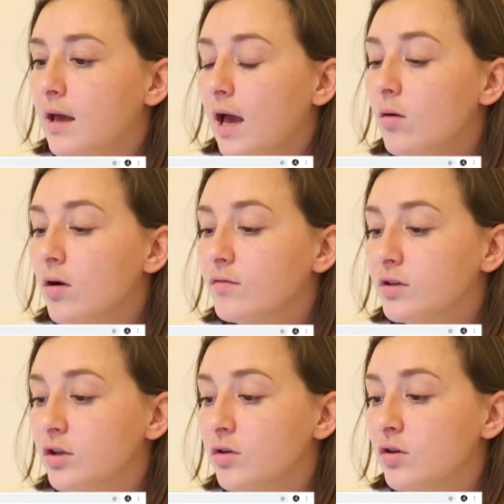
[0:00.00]
How
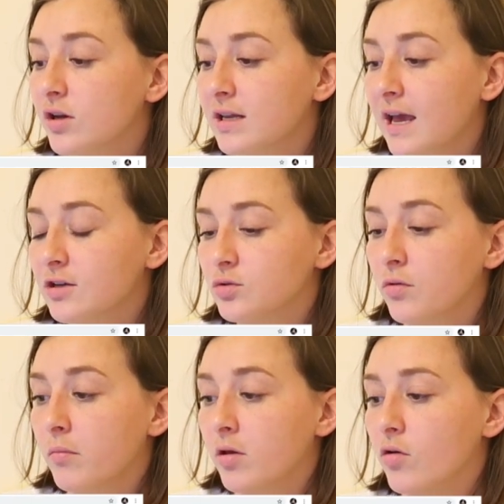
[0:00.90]
often do you cook an actual
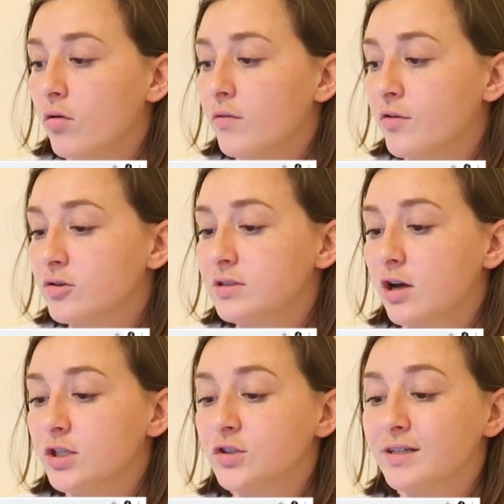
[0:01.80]
meal? Frozen
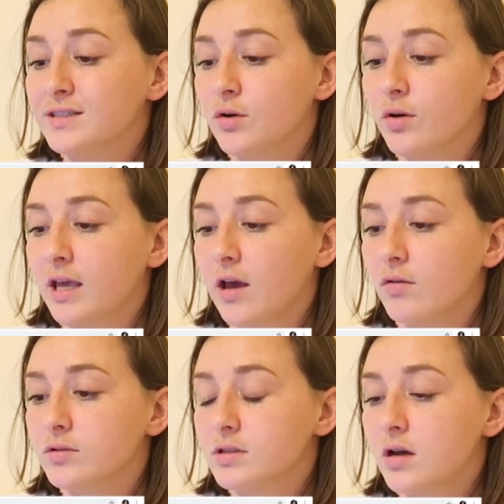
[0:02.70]
entrees don't
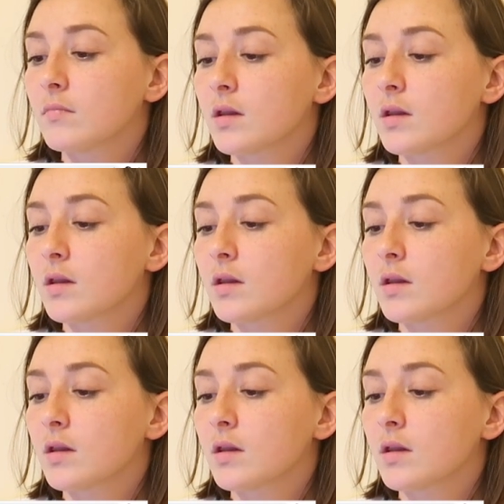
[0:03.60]
count.